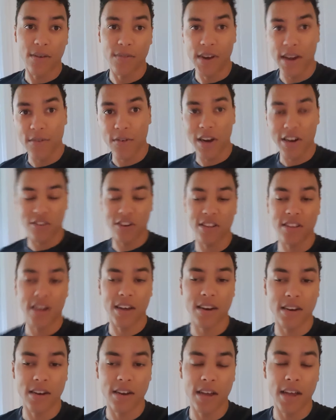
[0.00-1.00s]
never actually
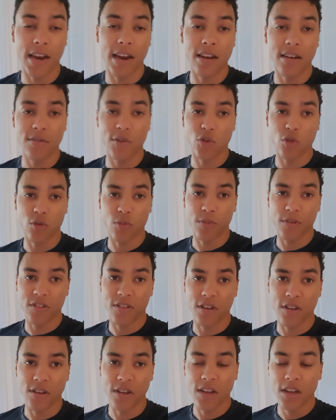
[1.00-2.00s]
done an individual
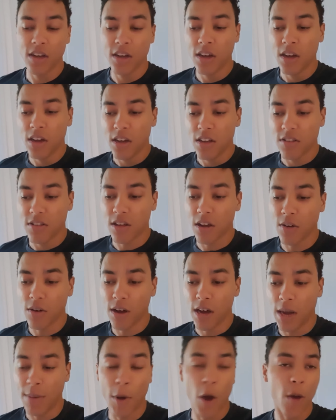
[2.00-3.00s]
pursuit,
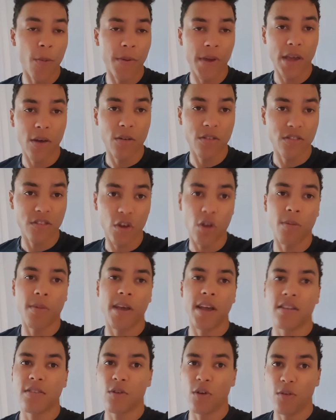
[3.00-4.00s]
so uh, I'm hoping it would suit
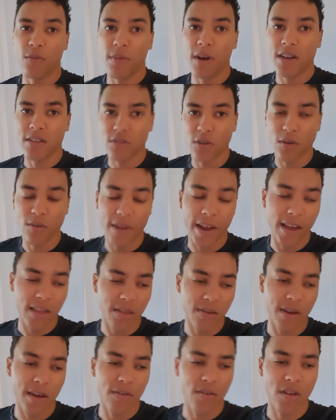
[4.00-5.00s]
me. It's sort of my sort of
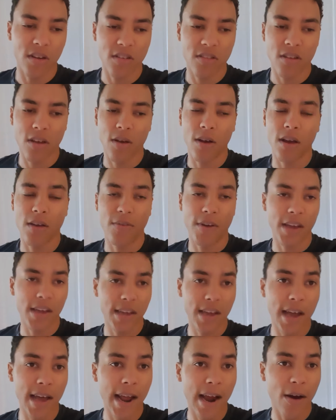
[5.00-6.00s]
length of effort, so uh, if I can
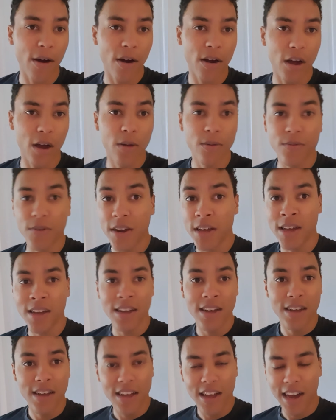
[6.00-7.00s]
get an aero,
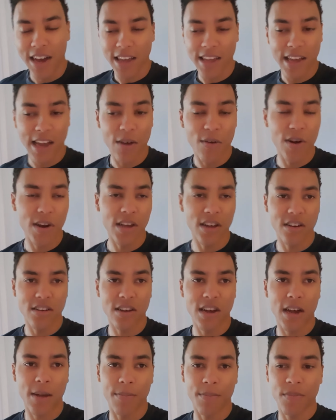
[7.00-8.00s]
hopefully I can get a really good
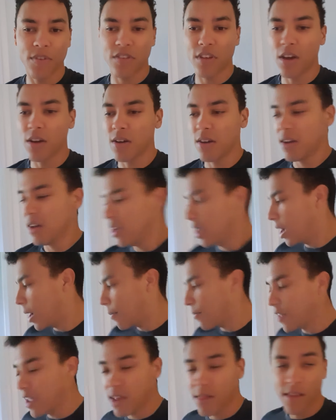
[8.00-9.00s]
time. So
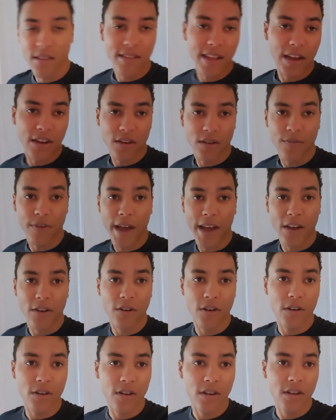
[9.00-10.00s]
I'm taking this down to the
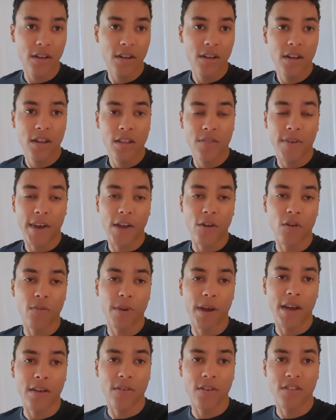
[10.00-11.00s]
Vankru Vankru
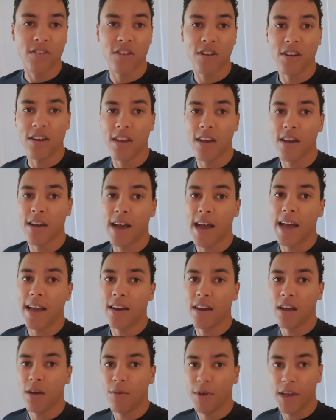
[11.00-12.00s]
Bike Fit Studio
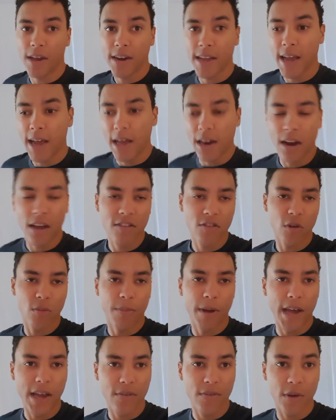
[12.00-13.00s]
and uh, we're gonna get a nice little
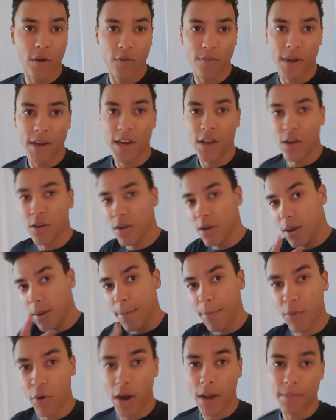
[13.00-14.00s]
bike fit with my new
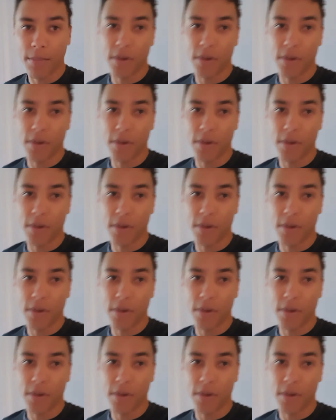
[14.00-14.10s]
Prime